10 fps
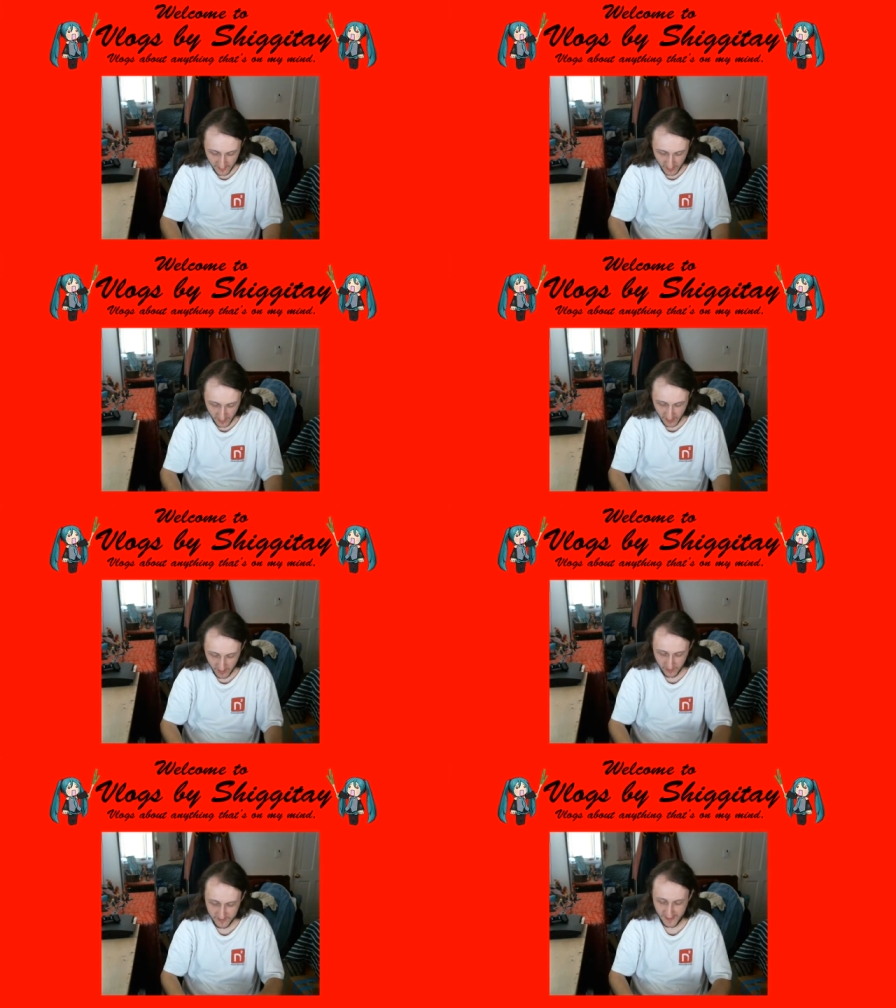
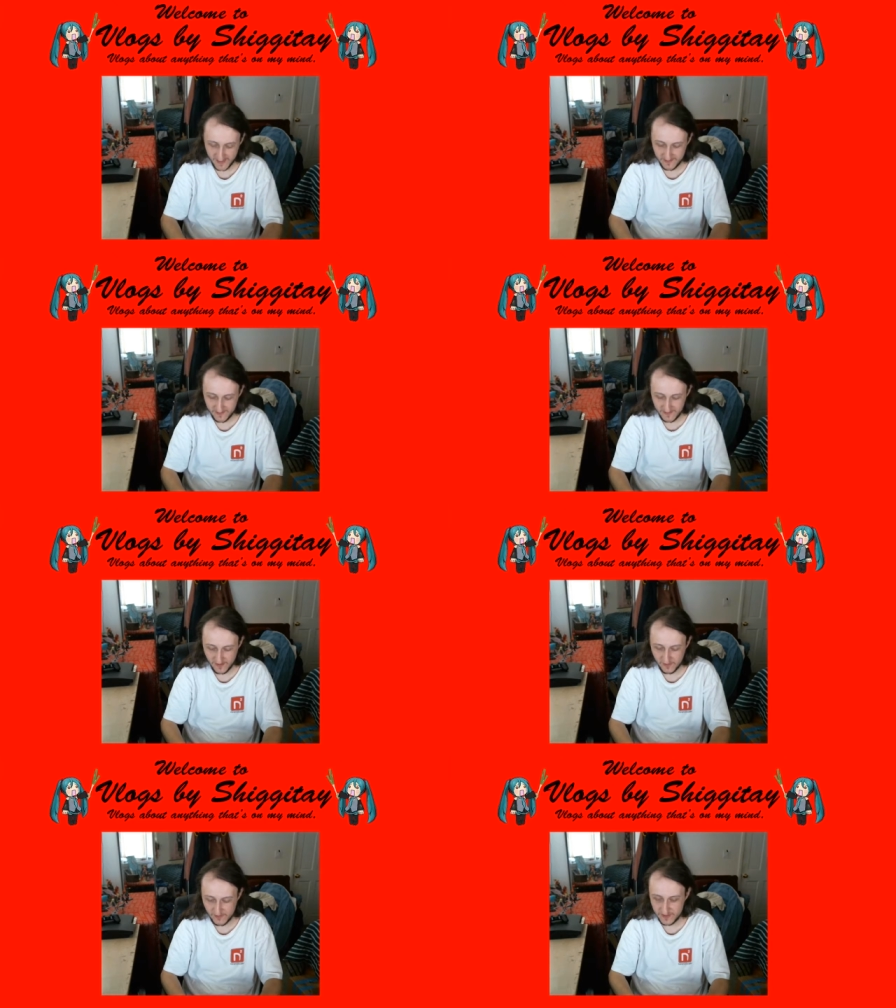Okay, this
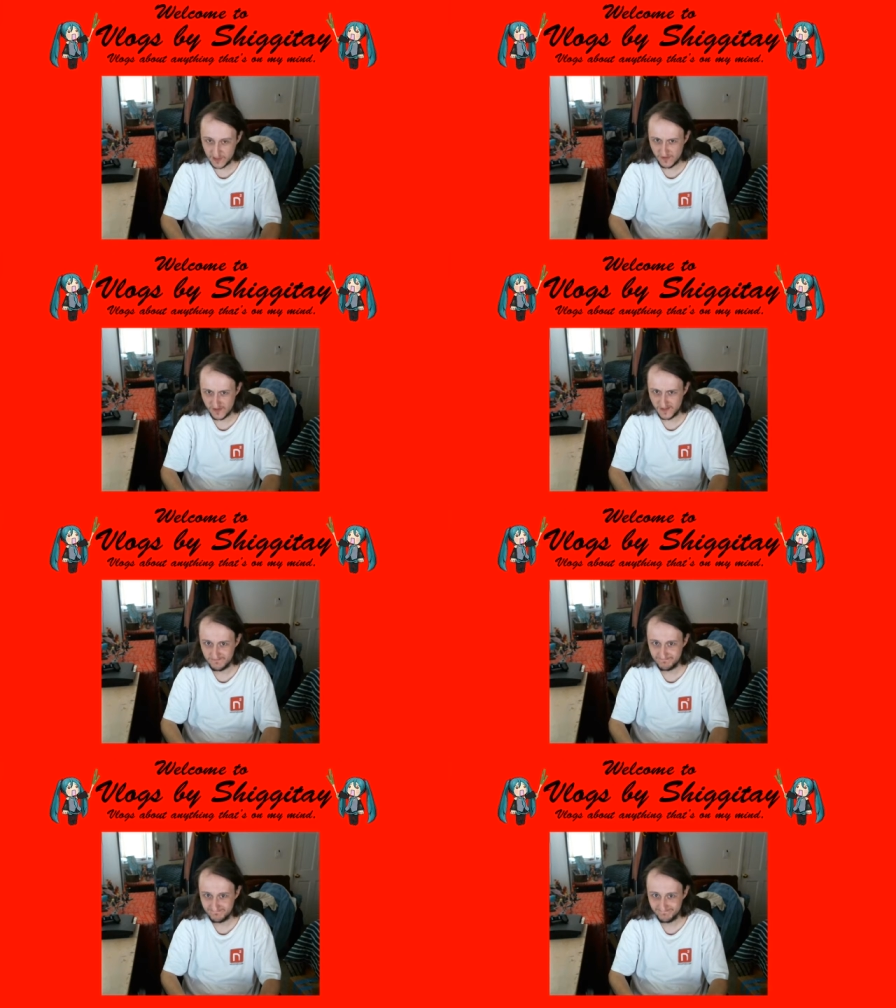one's a doozy.
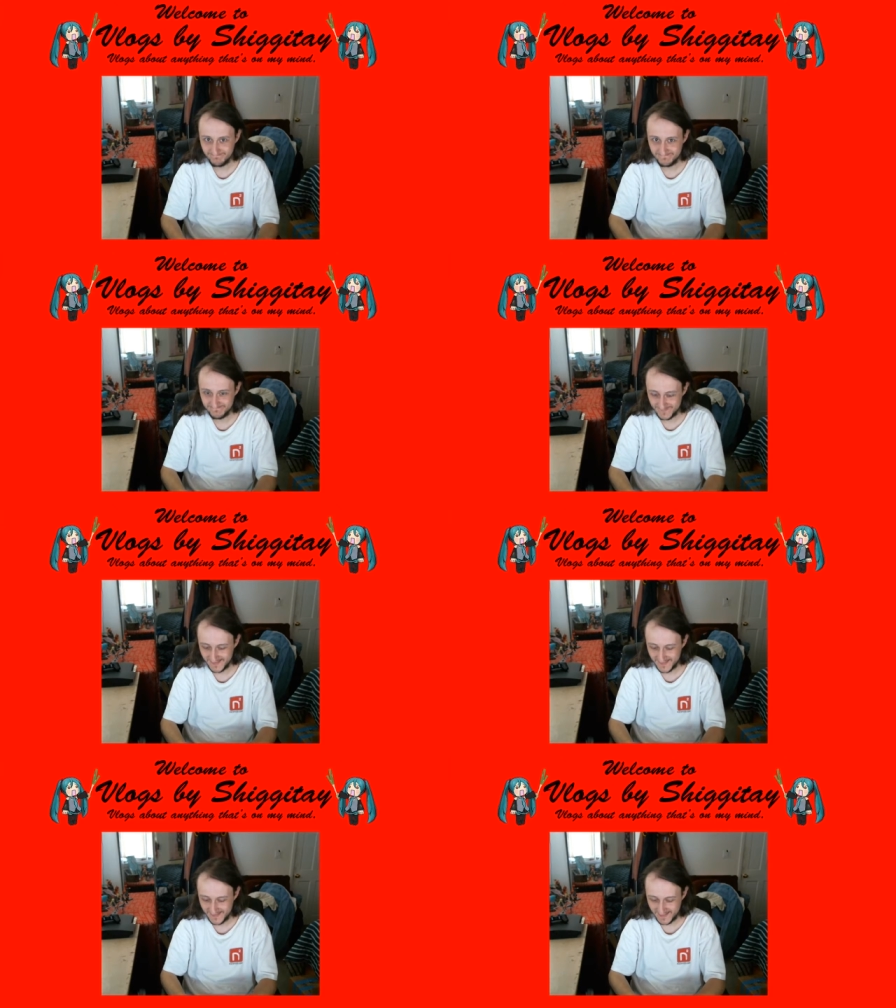
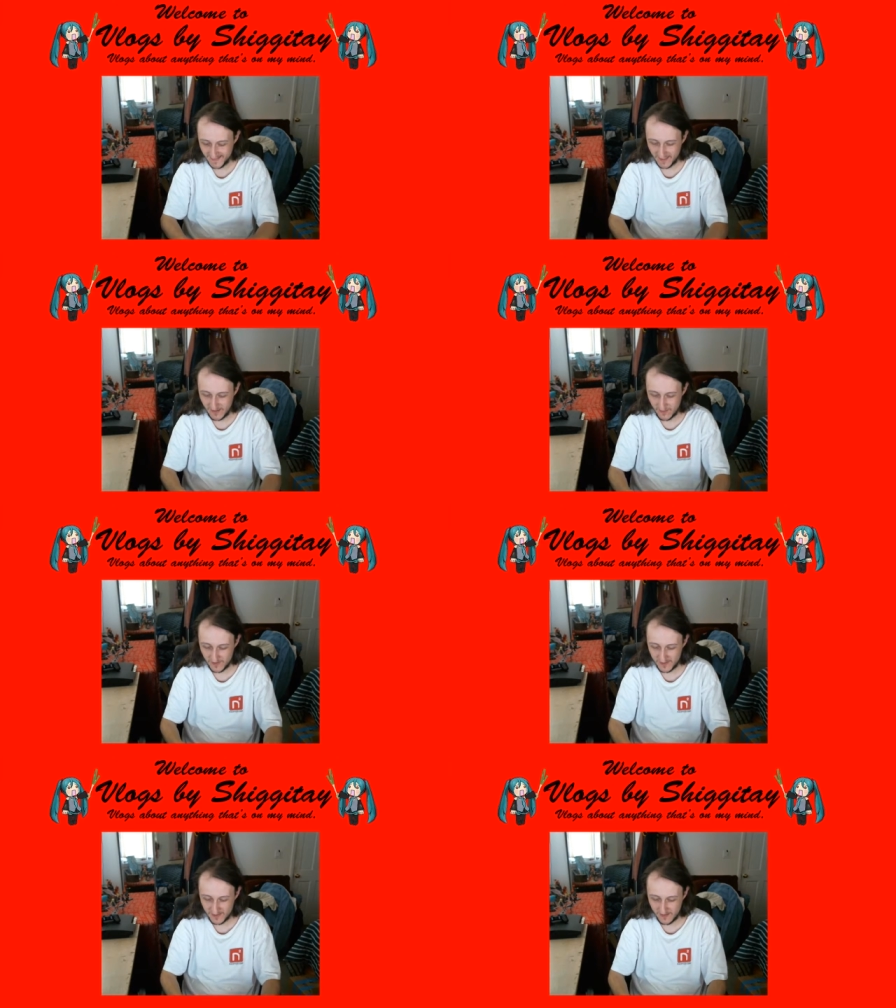This
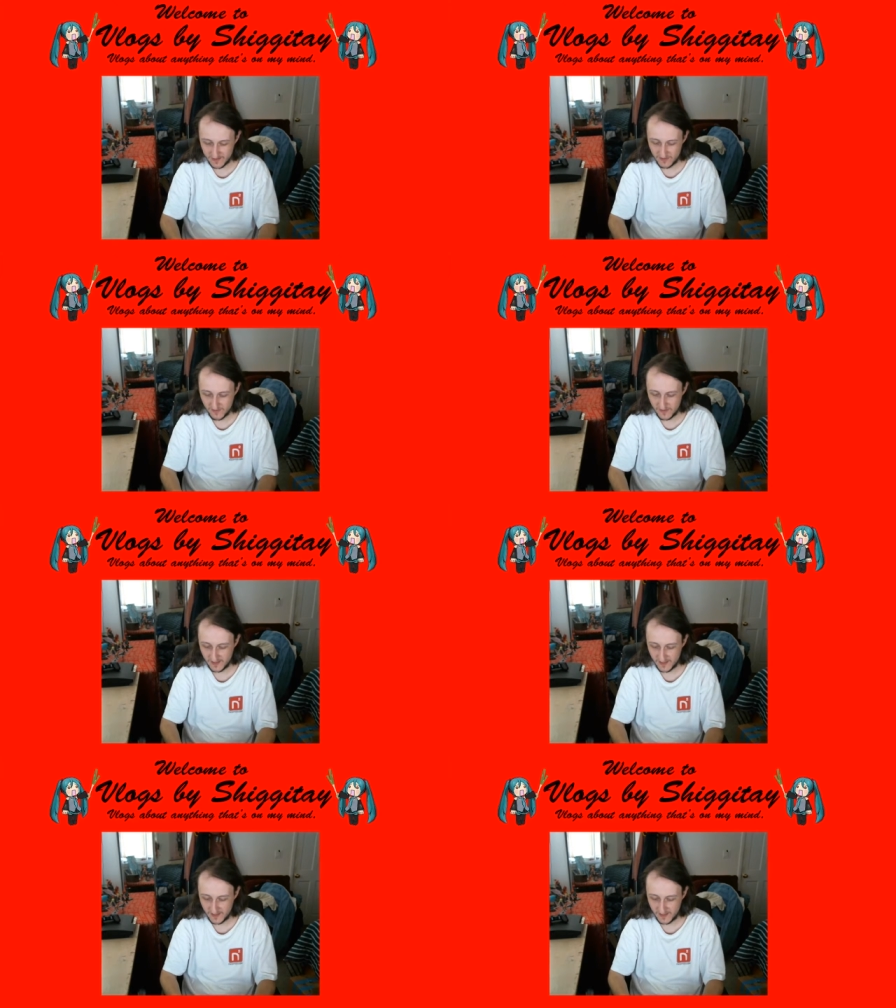one is a doozy.